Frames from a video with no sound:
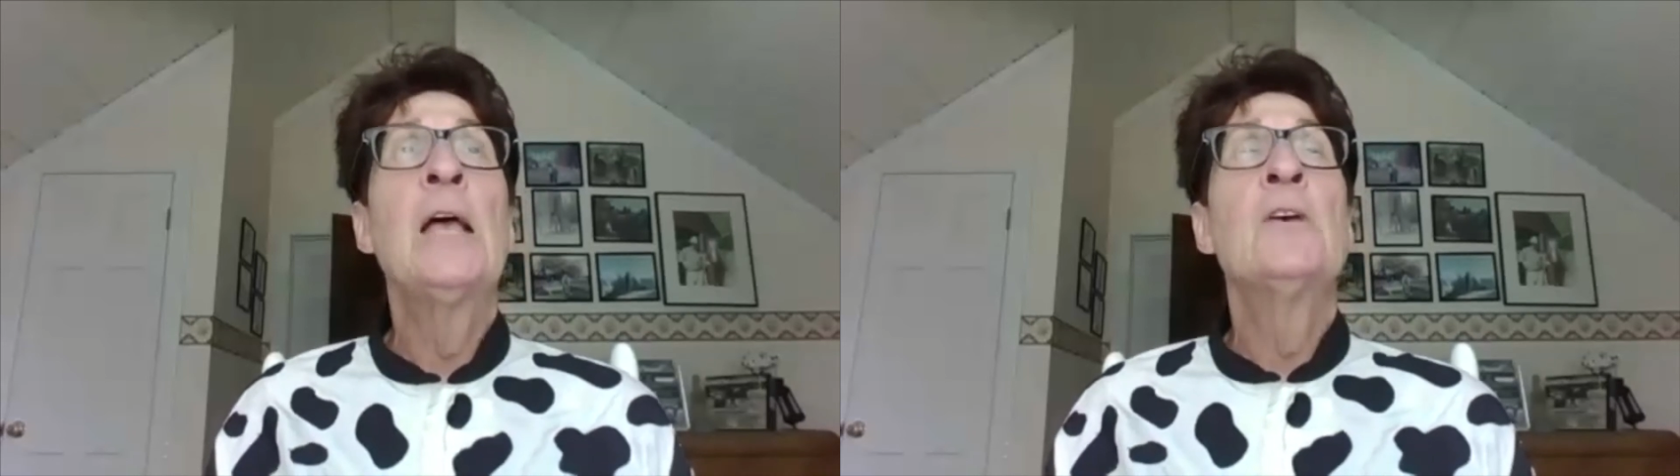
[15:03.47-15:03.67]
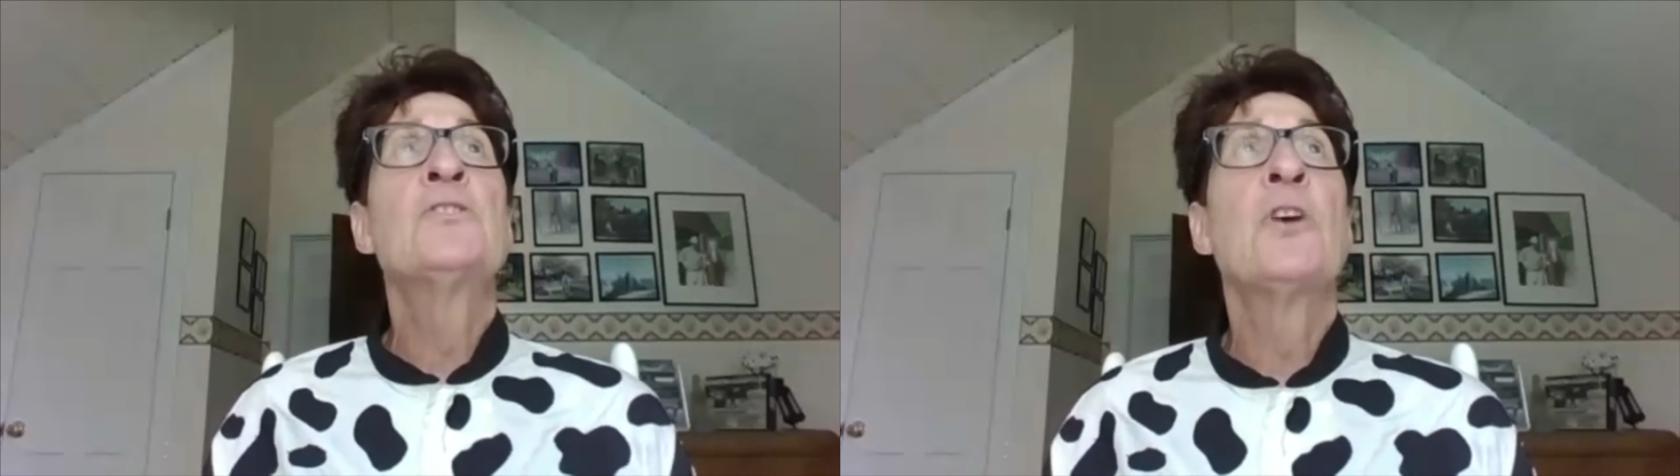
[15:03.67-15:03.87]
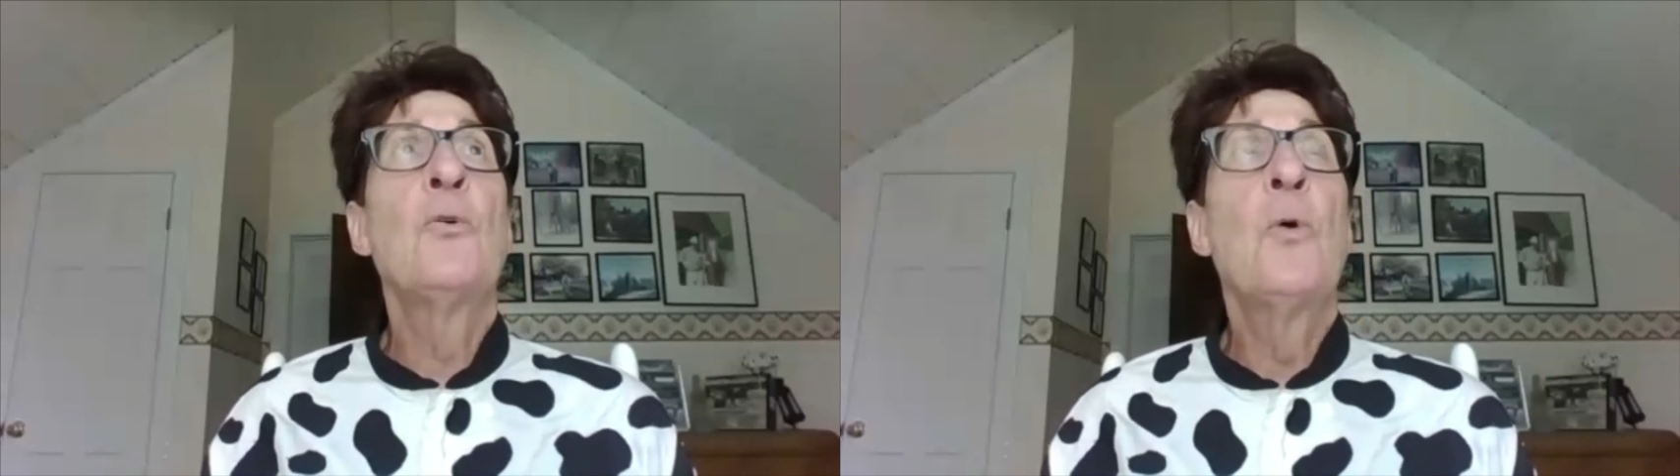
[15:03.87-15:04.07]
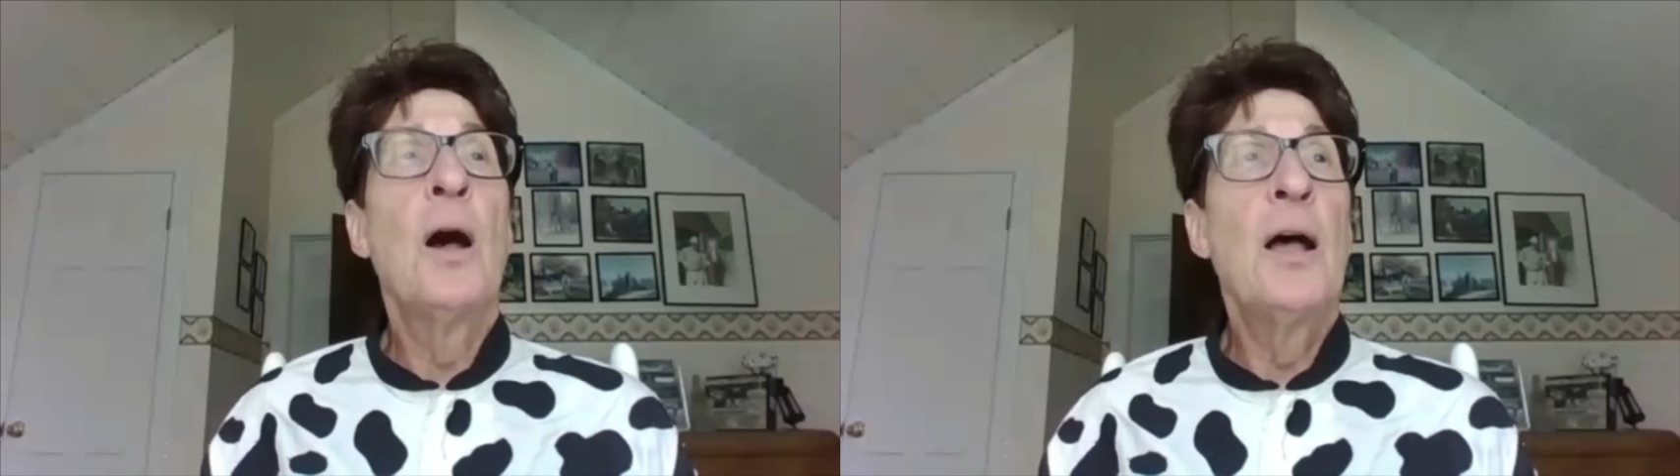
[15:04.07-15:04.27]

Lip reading: So